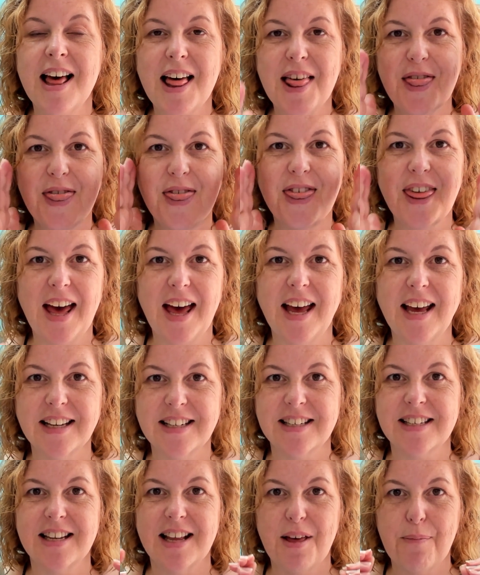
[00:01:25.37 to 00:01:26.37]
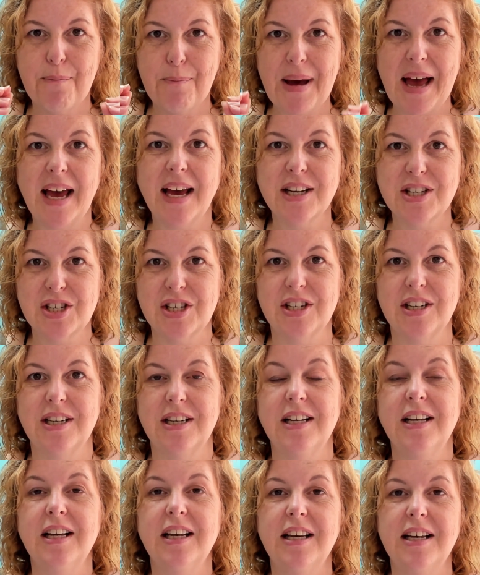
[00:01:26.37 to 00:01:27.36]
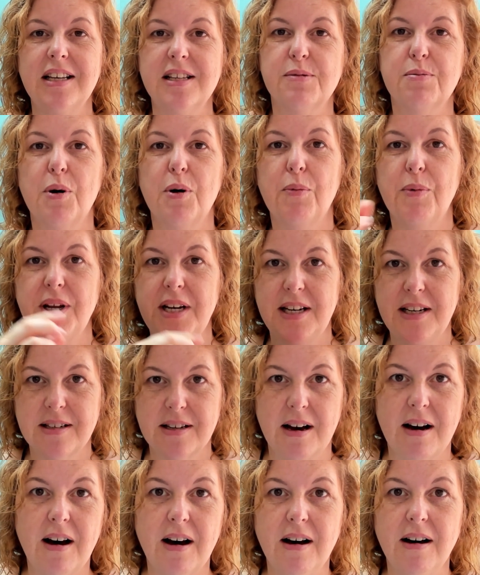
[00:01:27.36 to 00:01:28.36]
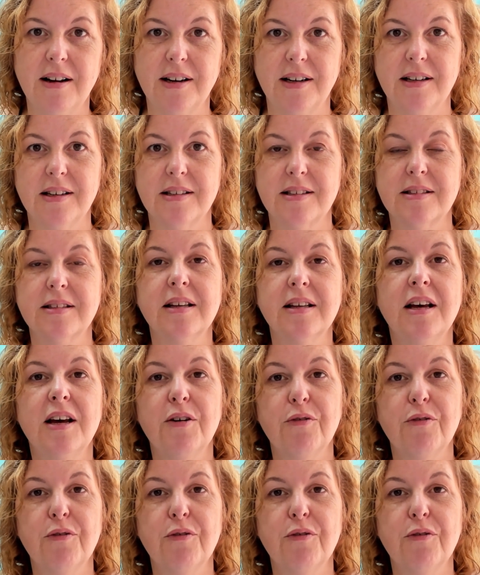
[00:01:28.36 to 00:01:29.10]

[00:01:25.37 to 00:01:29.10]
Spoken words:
That passion is what we need to harness